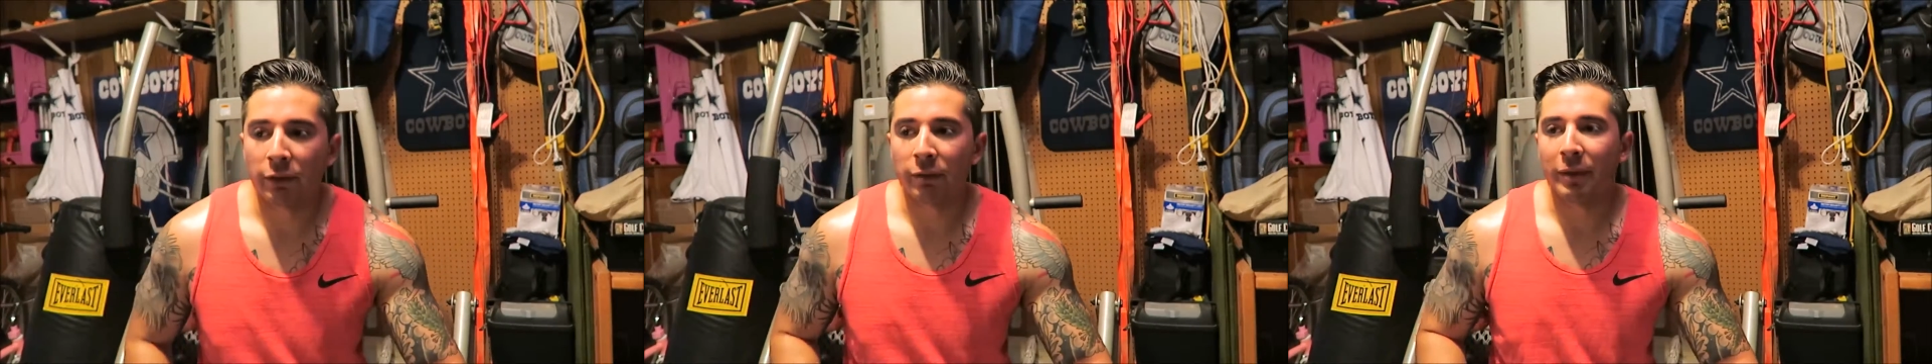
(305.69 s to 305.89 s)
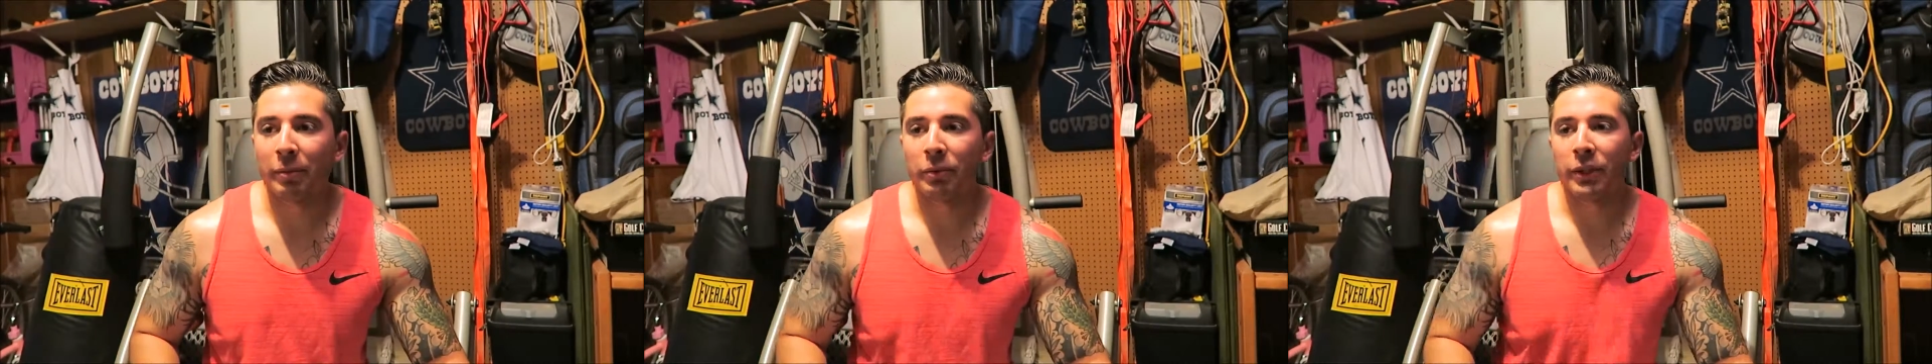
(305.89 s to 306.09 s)

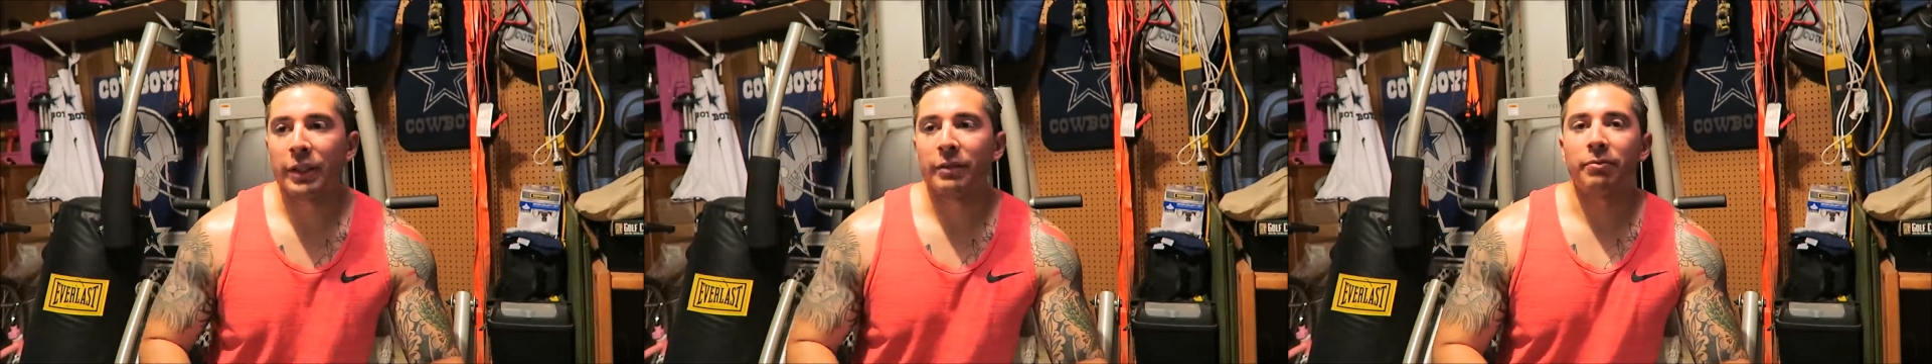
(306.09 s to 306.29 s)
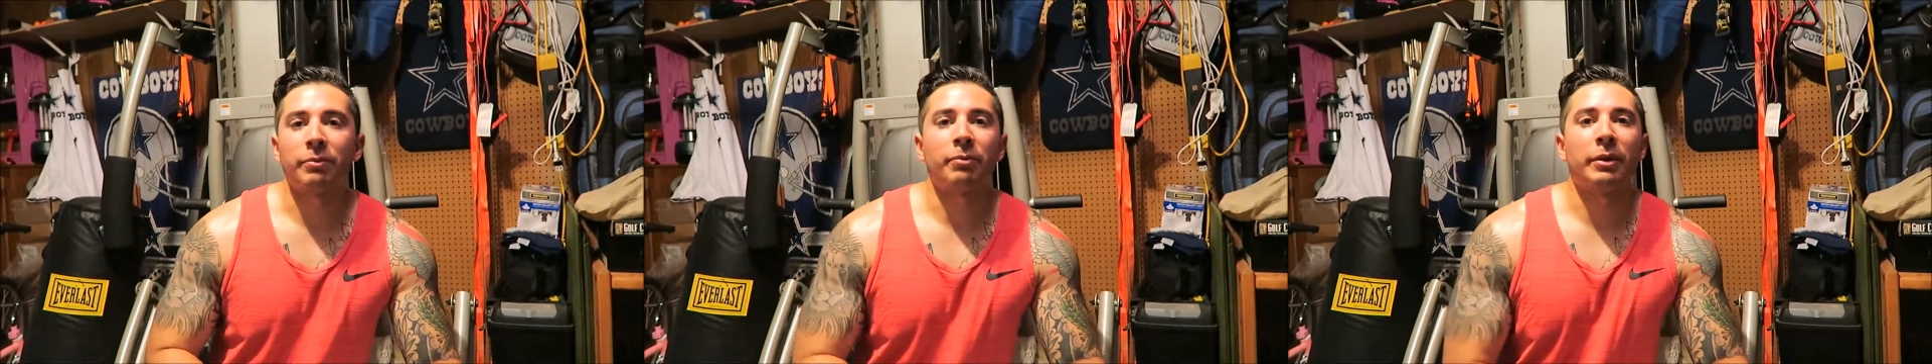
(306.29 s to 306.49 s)

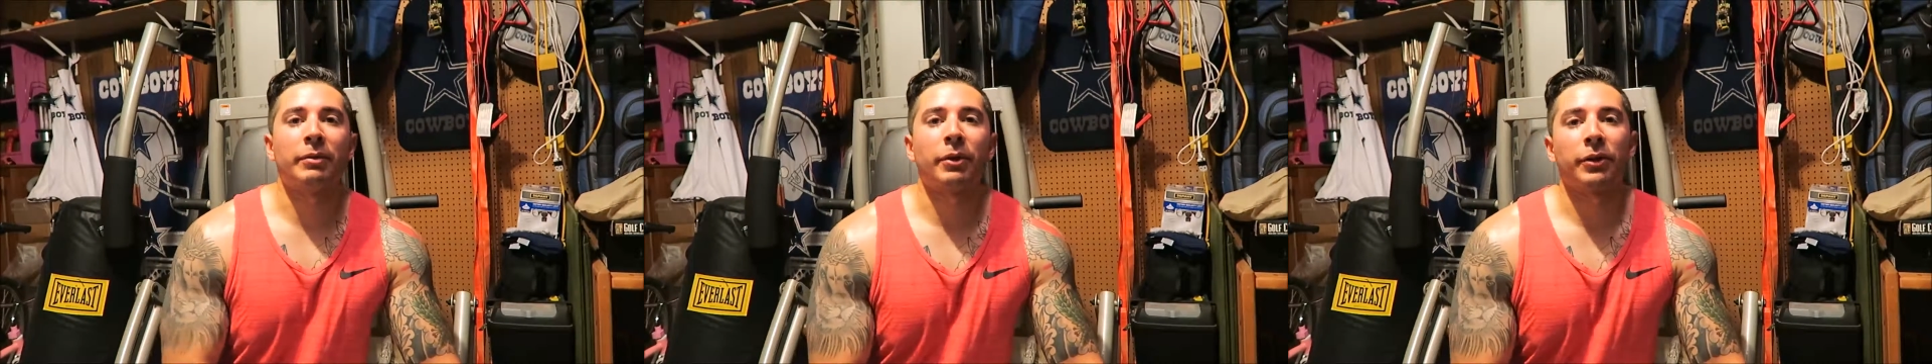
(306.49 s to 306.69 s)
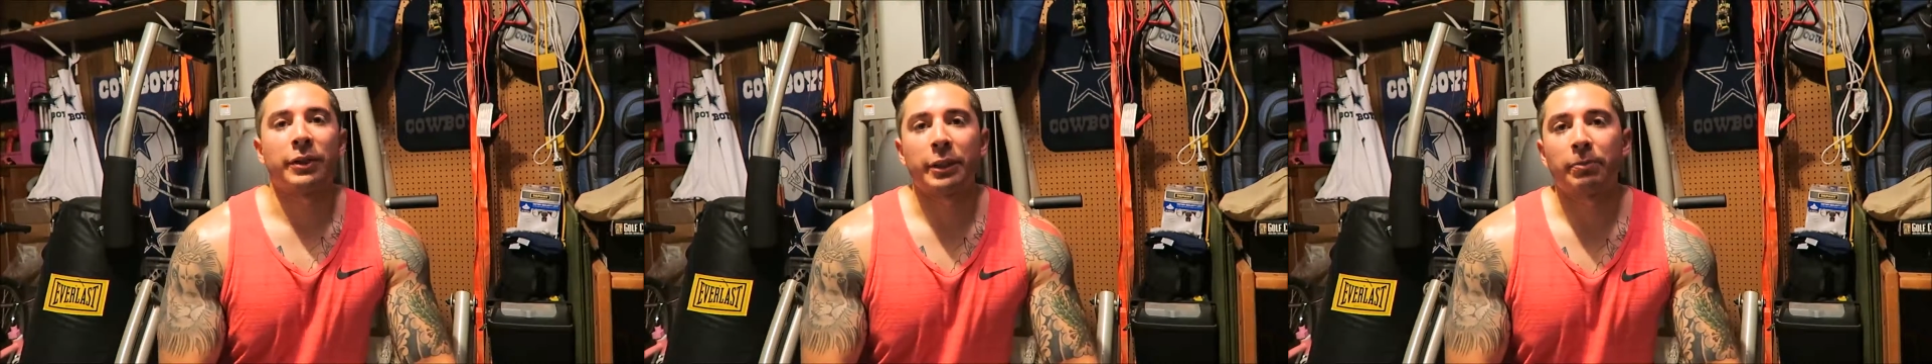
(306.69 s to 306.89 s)
remembering maybe
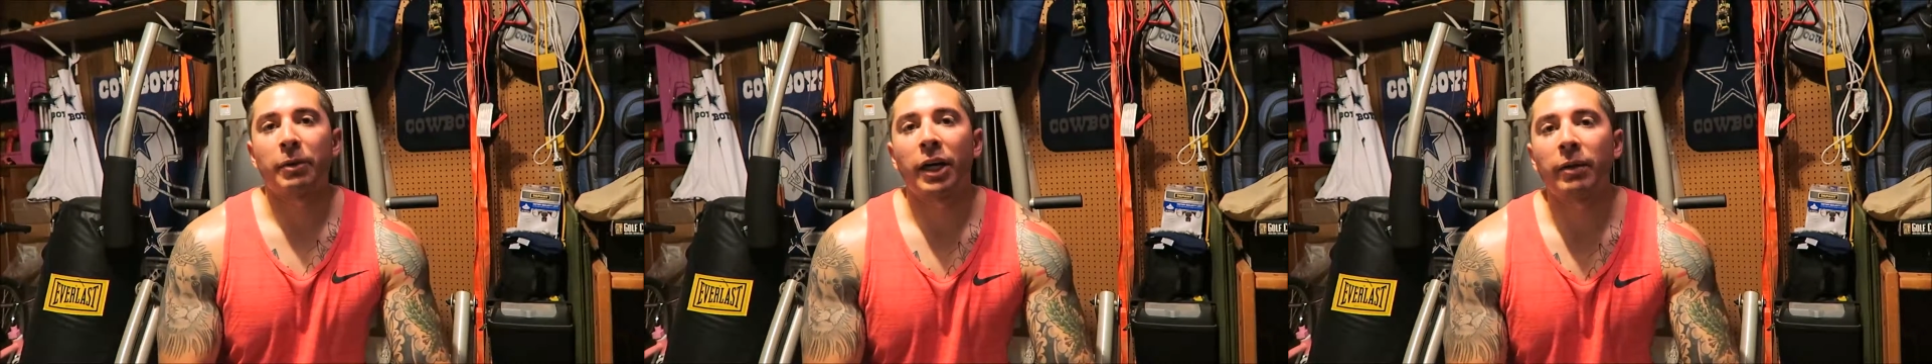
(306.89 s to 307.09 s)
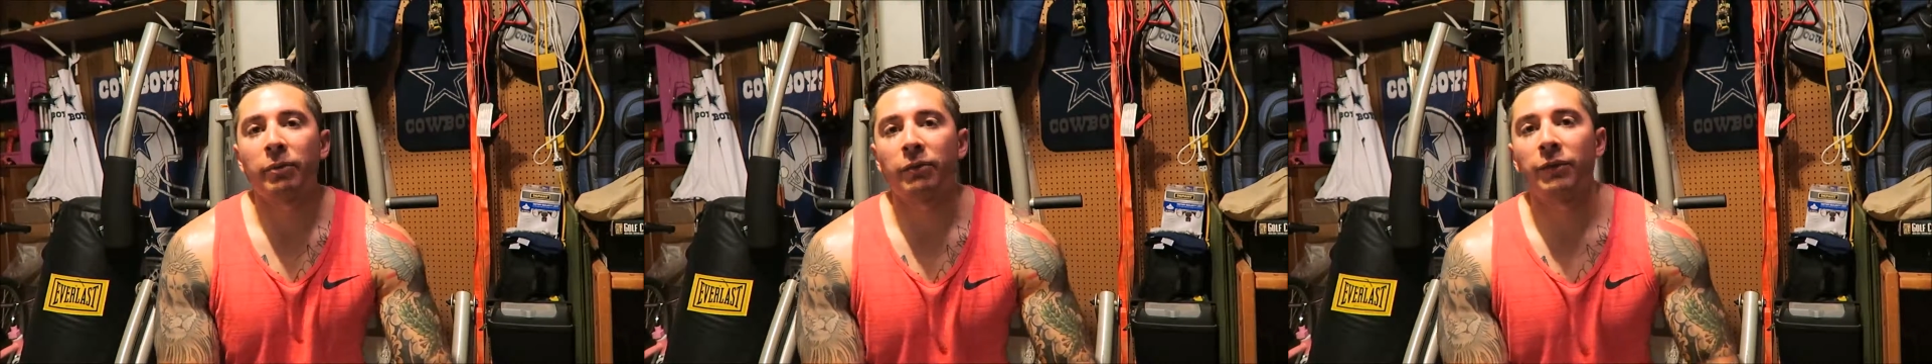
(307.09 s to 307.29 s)
all these
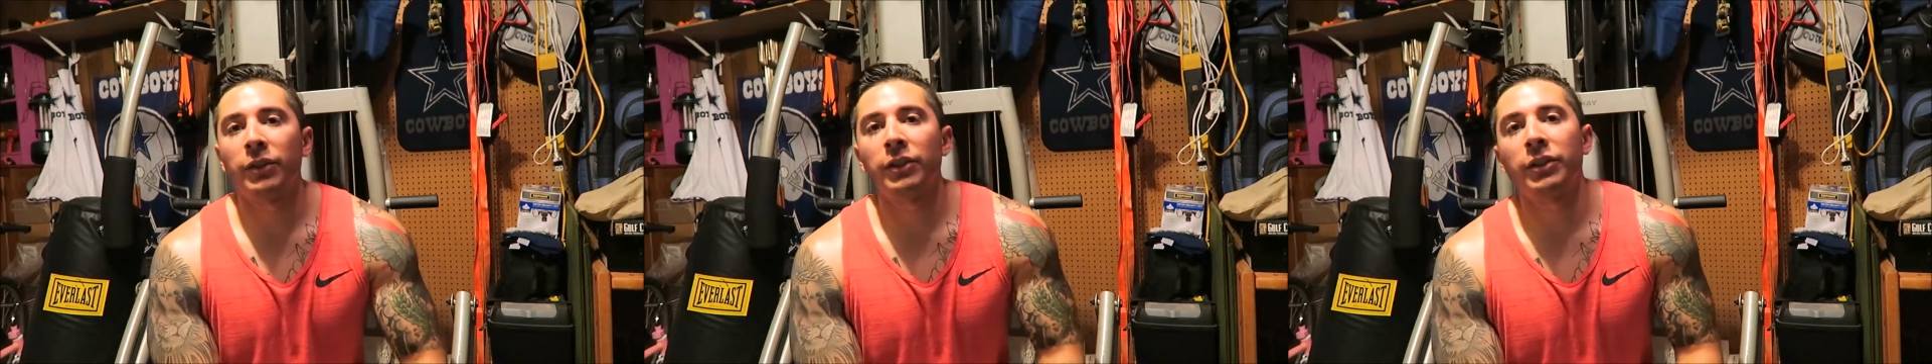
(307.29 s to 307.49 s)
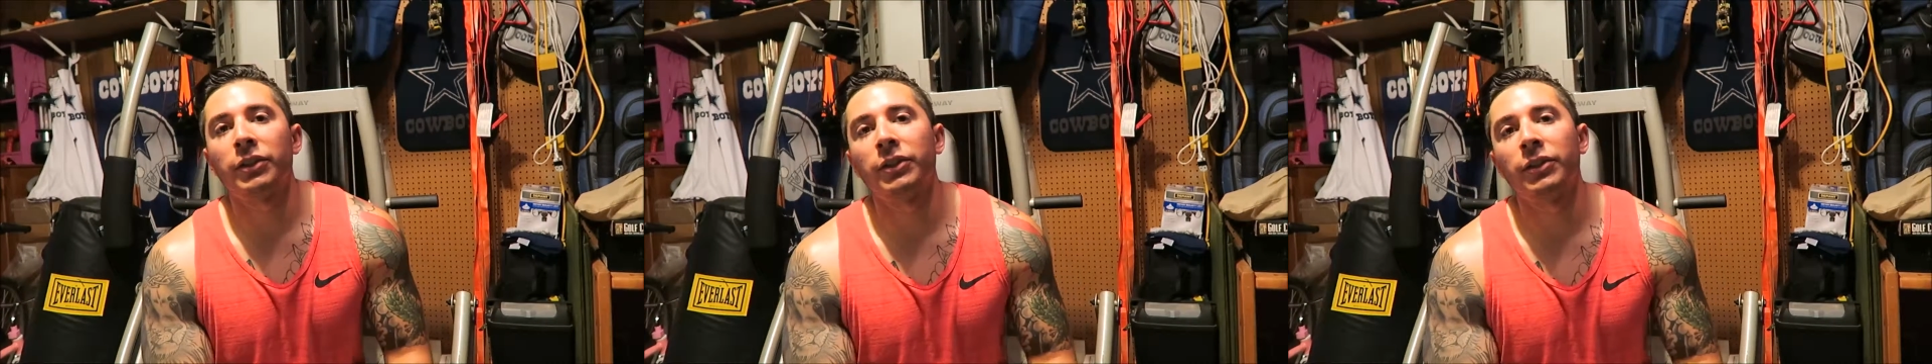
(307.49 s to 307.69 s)
Bible
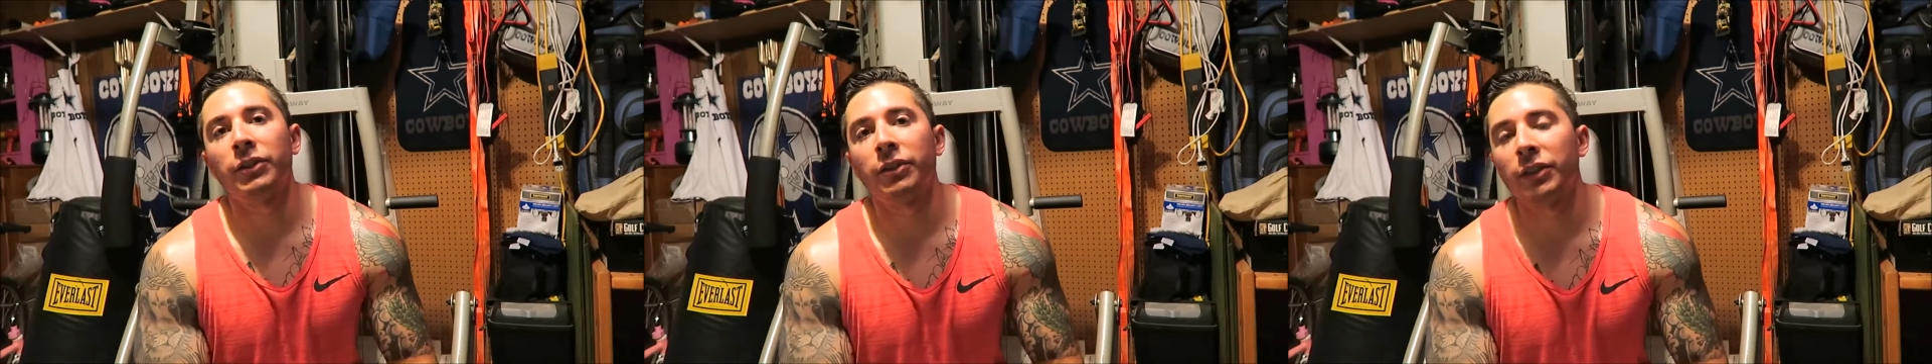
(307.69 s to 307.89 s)
verses